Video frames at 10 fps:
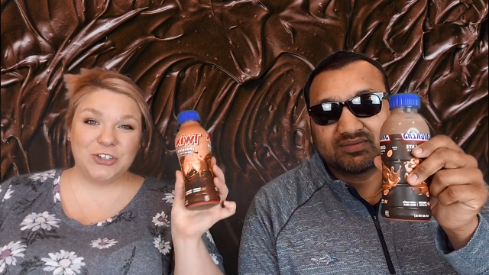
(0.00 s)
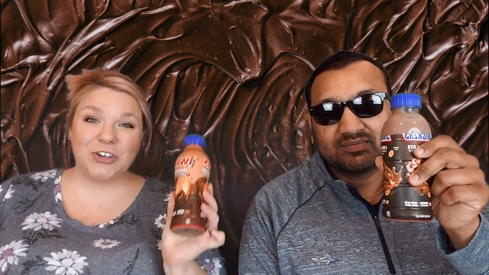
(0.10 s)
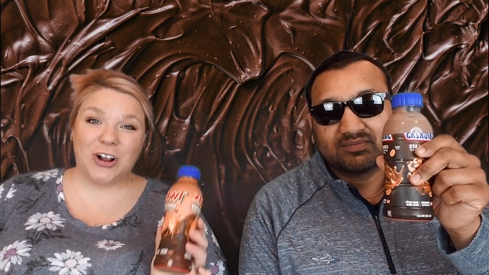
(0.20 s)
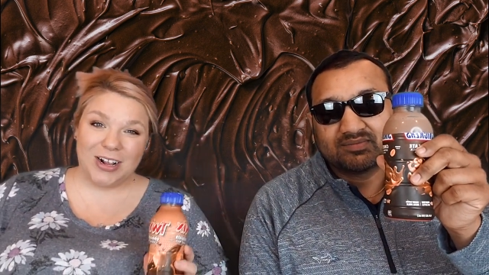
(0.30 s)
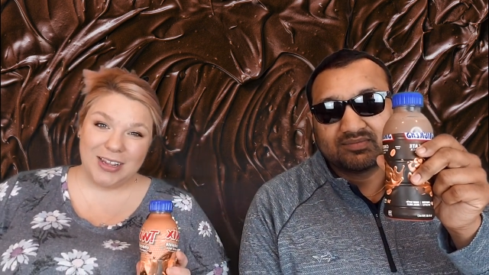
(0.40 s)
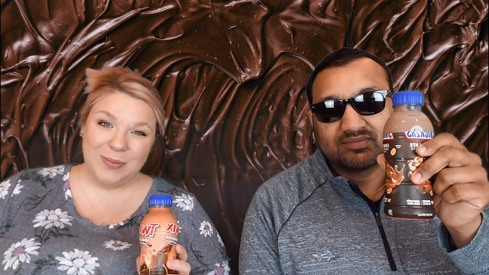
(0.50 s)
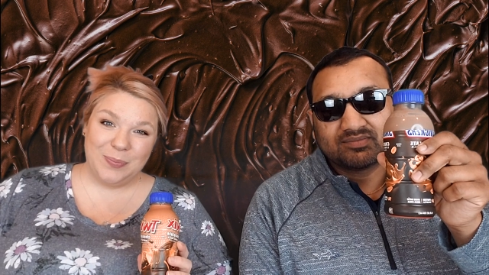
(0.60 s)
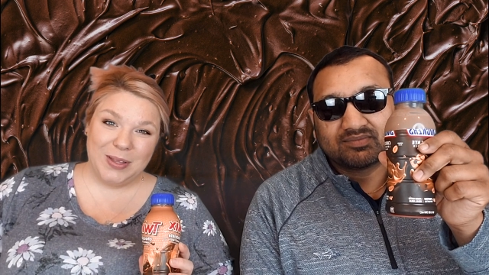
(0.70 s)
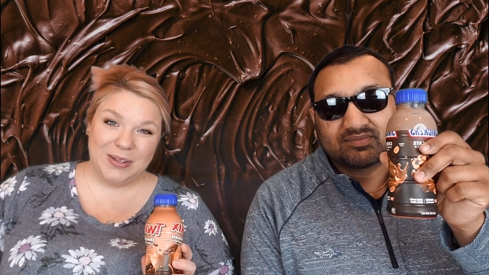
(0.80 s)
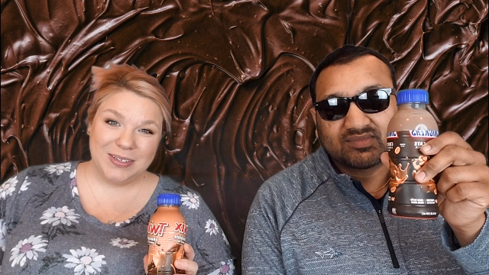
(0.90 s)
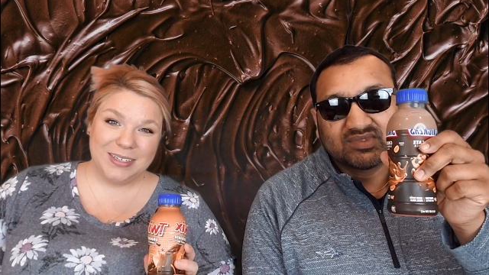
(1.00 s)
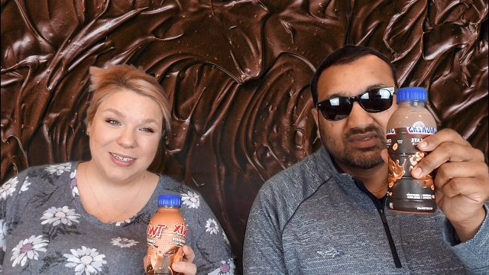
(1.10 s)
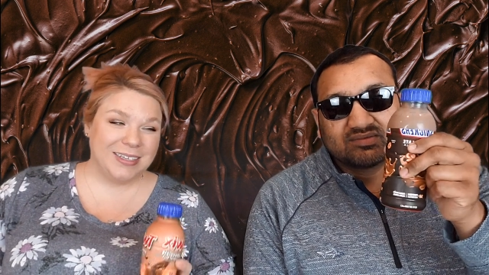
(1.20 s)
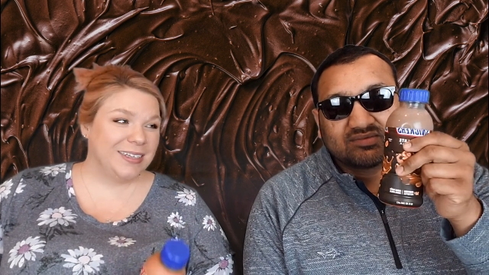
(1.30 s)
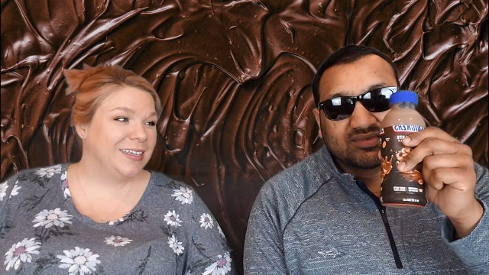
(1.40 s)
Speaker 1: chocolate milk.
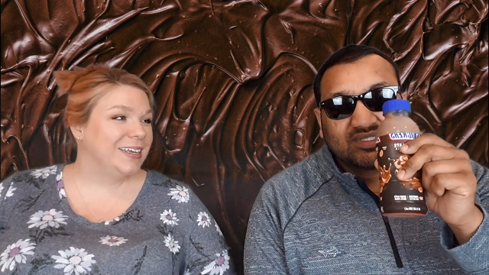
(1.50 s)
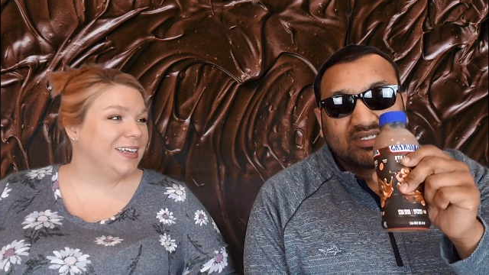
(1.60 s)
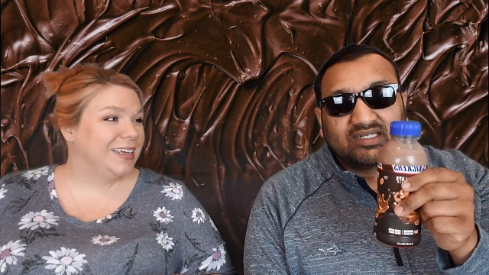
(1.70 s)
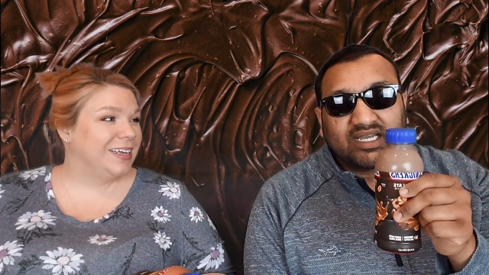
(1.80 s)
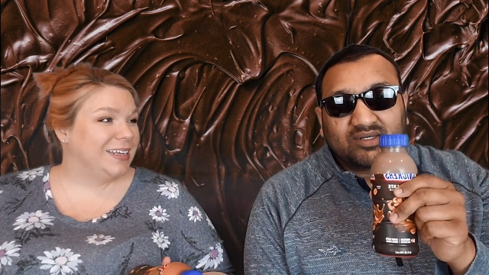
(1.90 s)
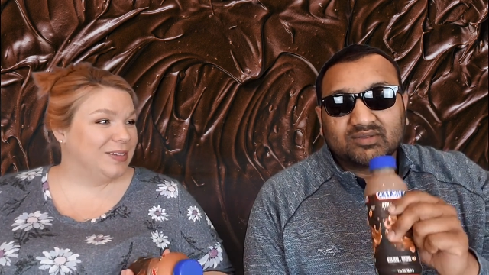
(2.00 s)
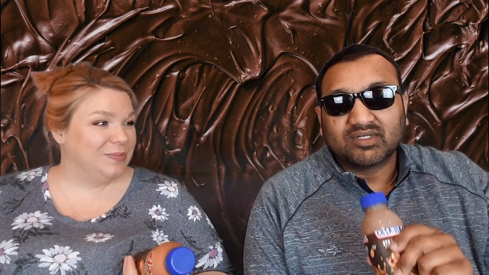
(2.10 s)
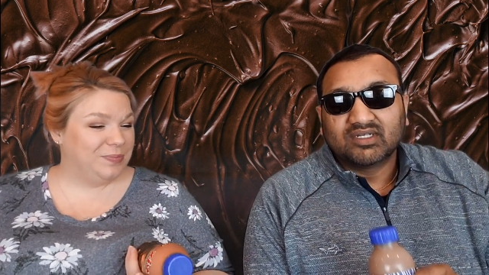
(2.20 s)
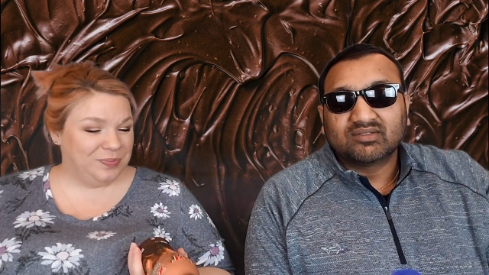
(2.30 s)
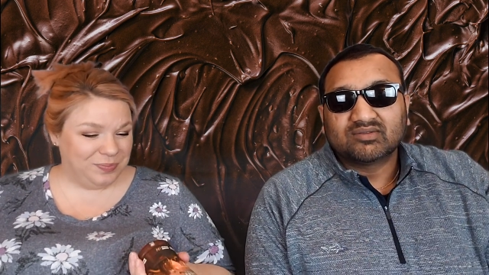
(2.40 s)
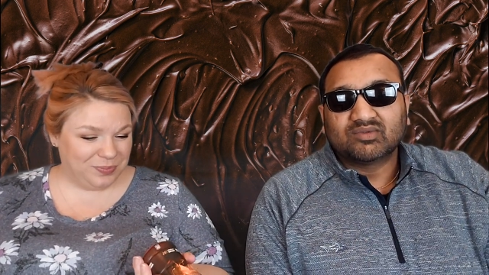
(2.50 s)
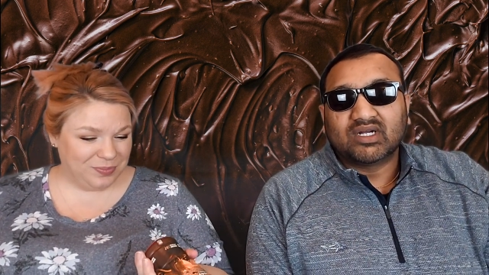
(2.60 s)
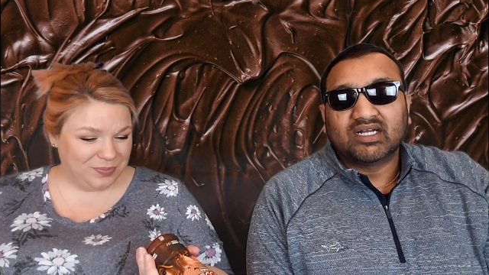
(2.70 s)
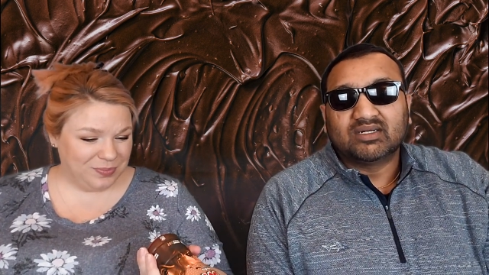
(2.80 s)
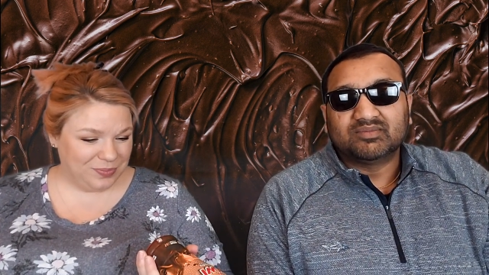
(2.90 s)
Now,
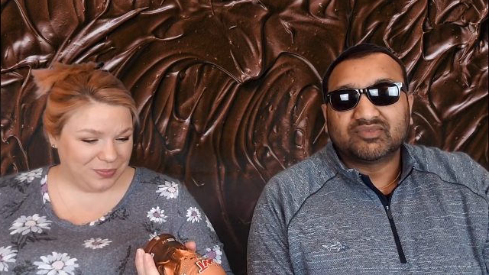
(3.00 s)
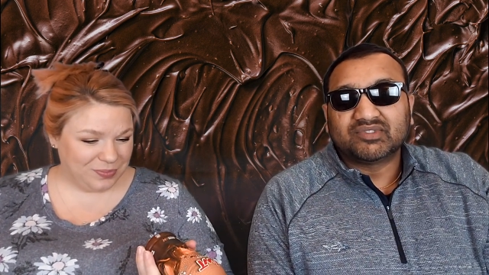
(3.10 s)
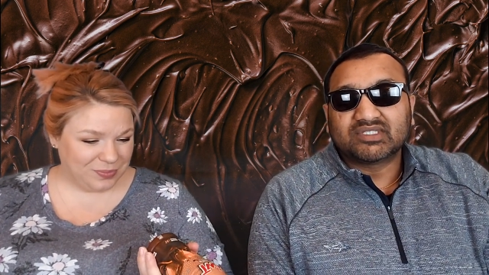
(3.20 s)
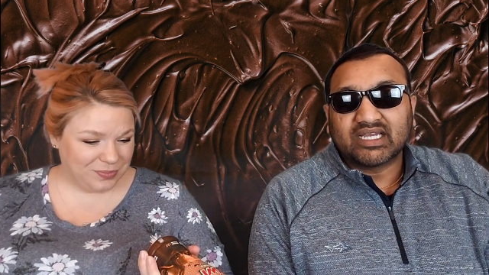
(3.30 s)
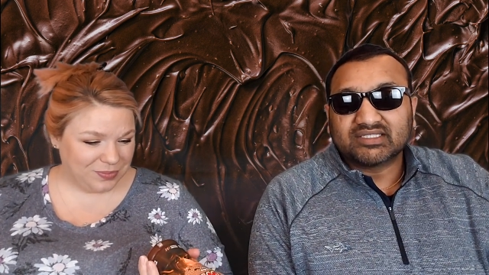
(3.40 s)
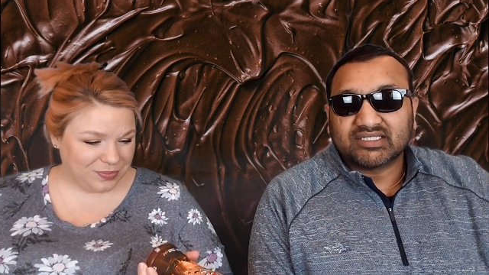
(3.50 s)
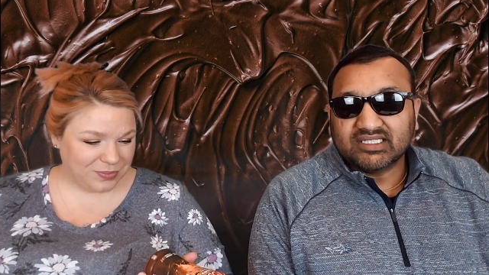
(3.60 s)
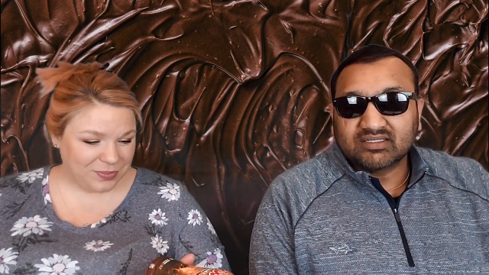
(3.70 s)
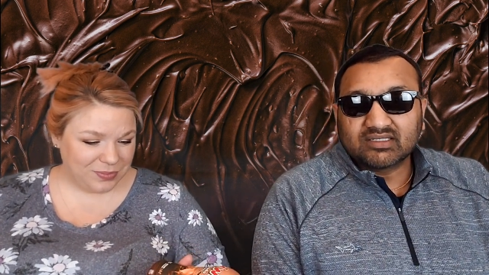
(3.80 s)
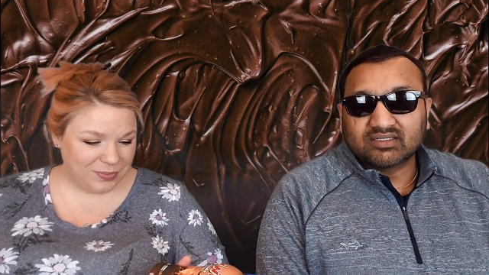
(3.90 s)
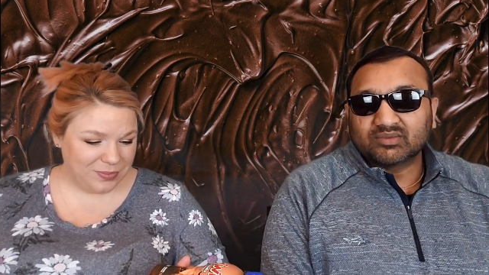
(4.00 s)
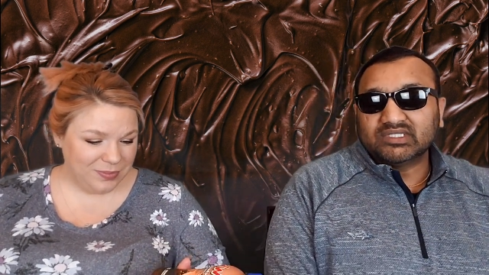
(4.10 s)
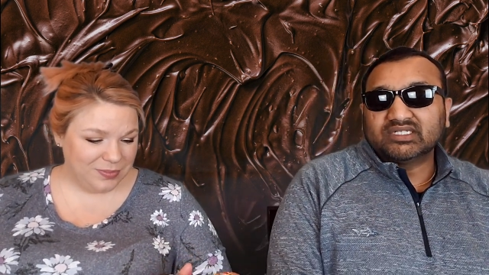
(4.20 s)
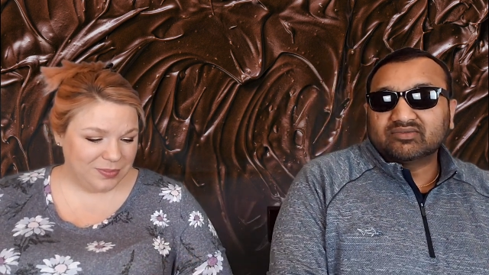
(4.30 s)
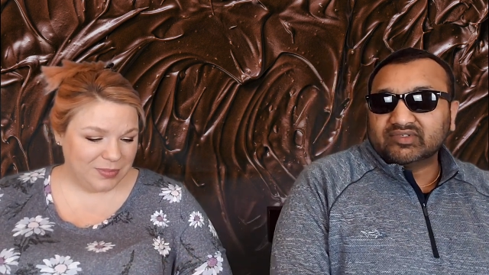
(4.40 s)
if you guys seen, we
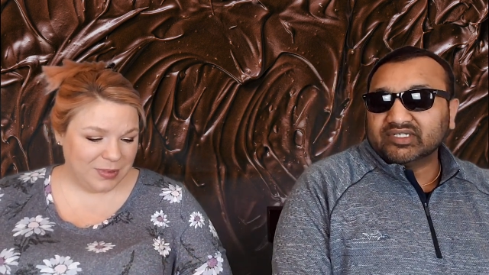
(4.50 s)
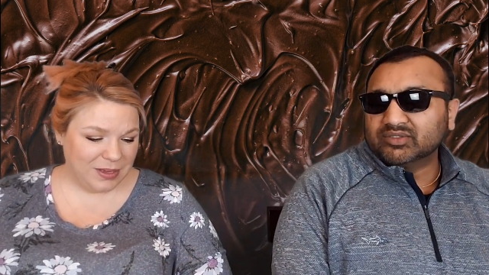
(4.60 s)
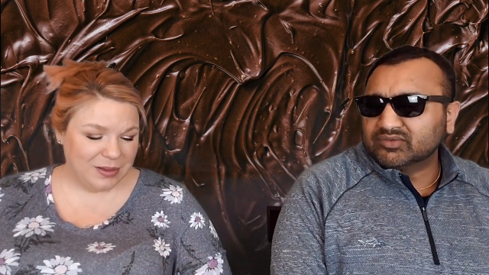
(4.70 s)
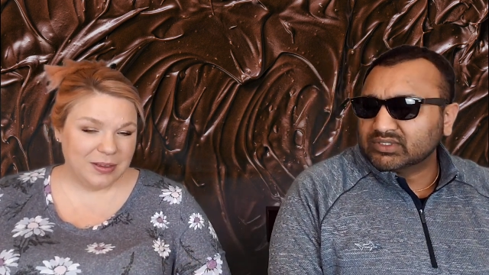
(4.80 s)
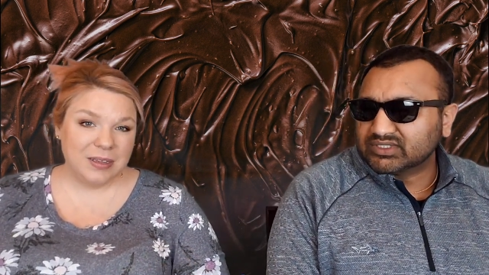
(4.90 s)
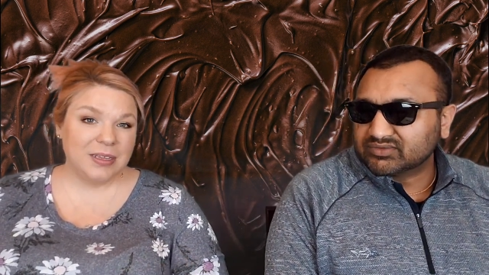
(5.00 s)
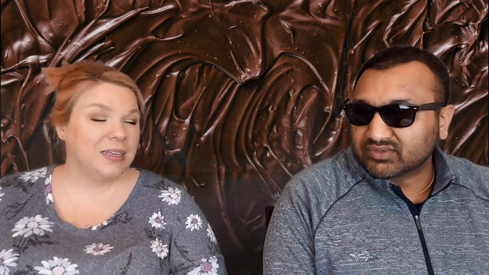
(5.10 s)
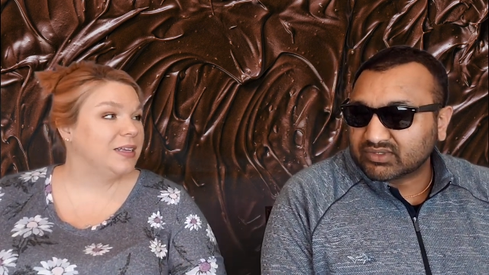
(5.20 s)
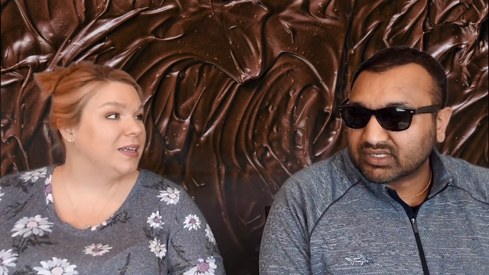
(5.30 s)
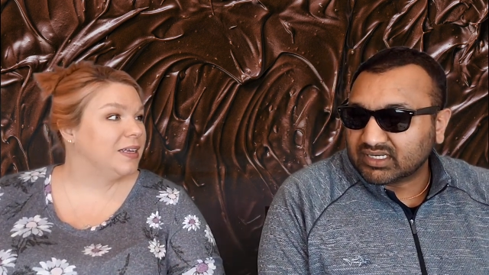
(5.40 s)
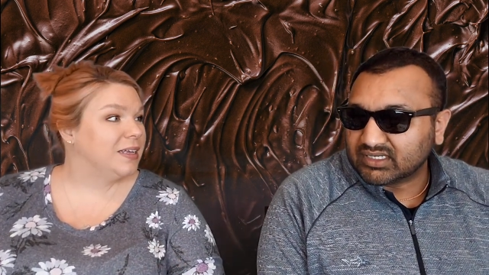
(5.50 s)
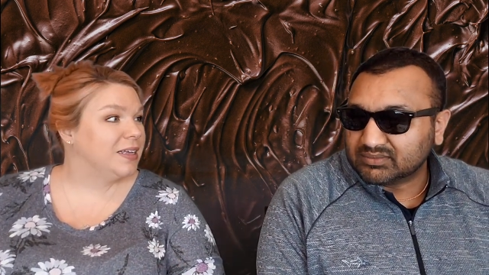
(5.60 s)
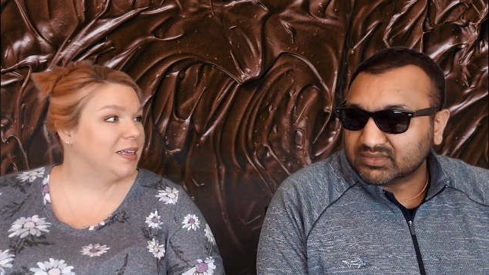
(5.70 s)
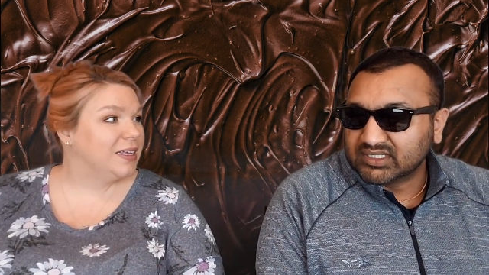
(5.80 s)
did a video, was it for